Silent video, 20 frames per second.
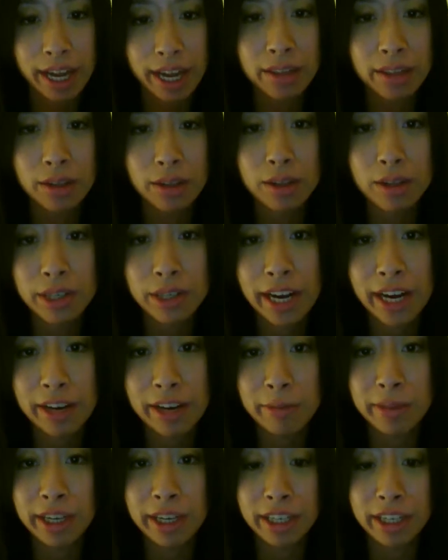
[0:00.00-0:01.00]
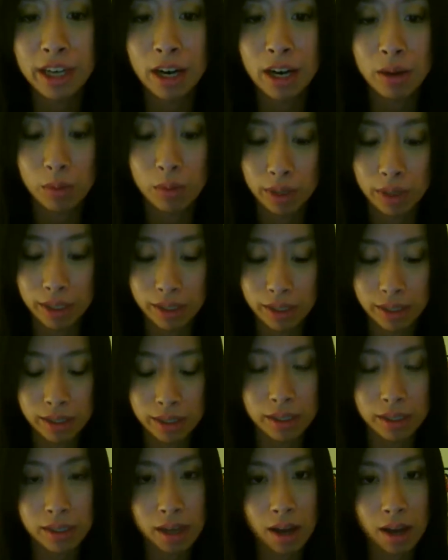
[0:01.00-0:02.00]
And the third item that I got was
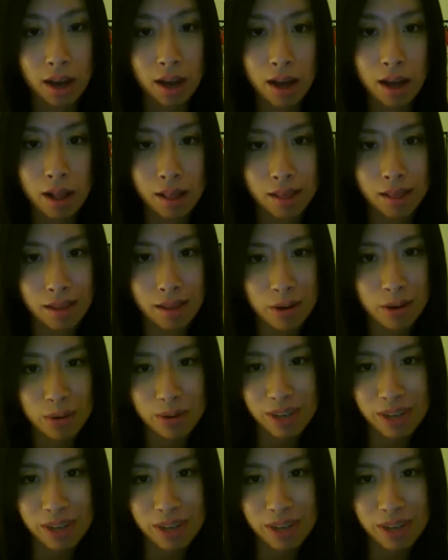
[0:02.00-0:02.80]
this Hello